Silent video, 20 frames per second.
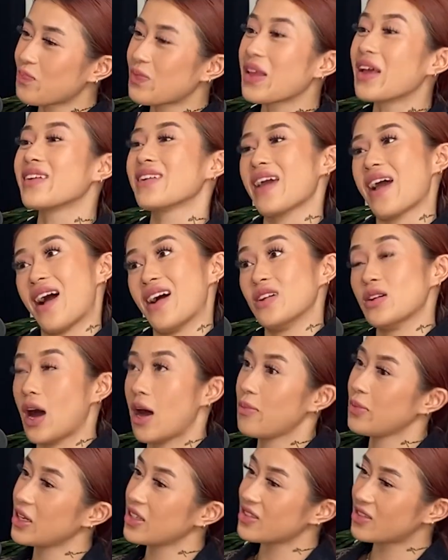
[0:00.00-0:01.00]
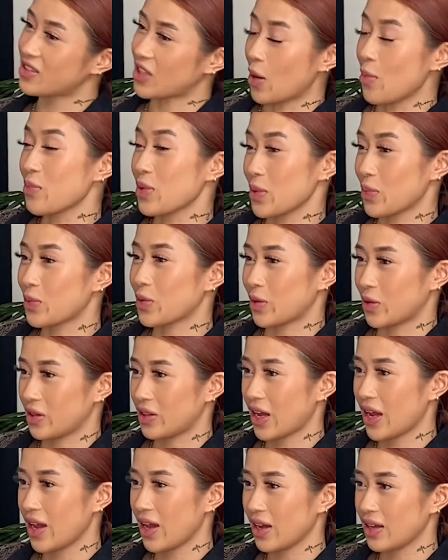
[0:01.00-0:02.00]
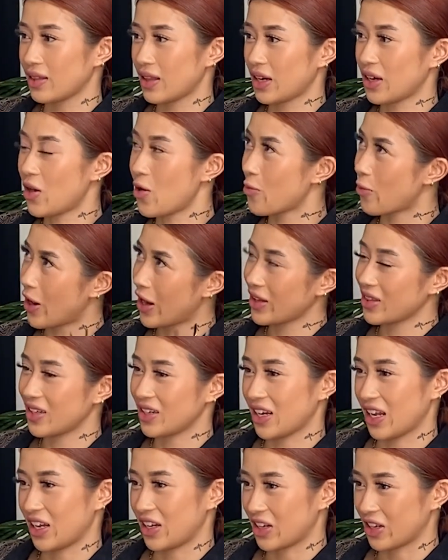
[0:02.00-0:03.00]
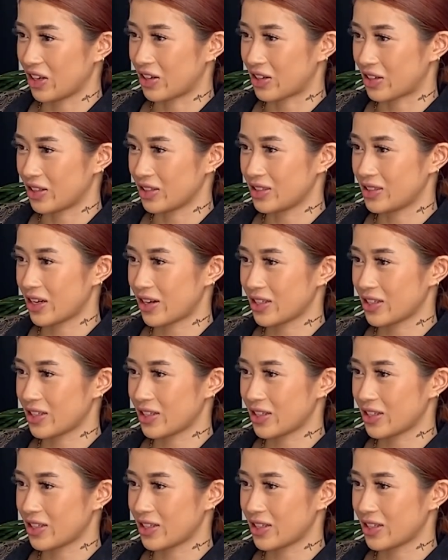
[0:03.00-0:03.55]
Yeah, I mean, some people they don't mind the naked girls.